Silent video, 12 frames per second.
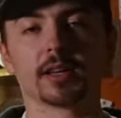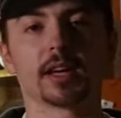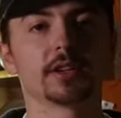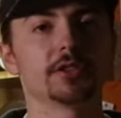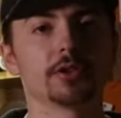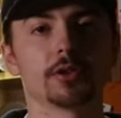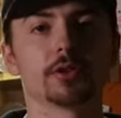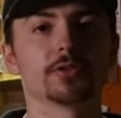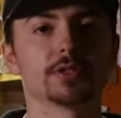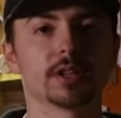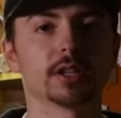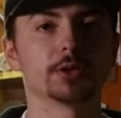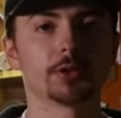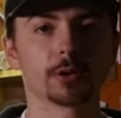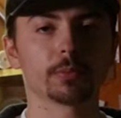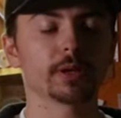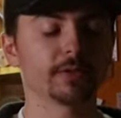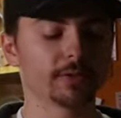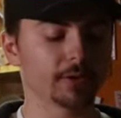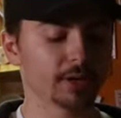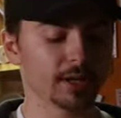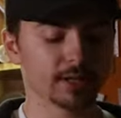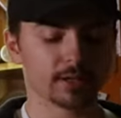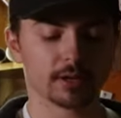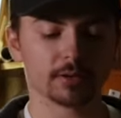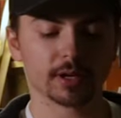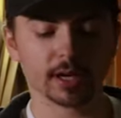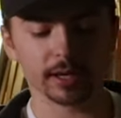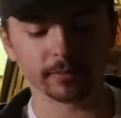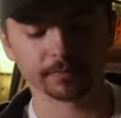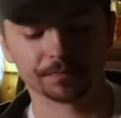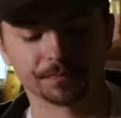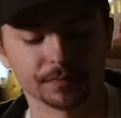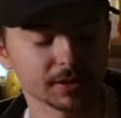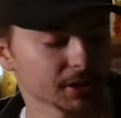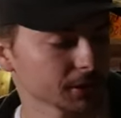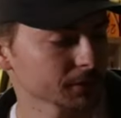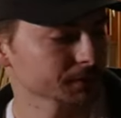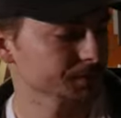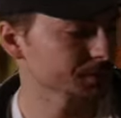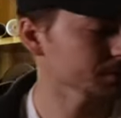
and I chose a drill bit for this okay so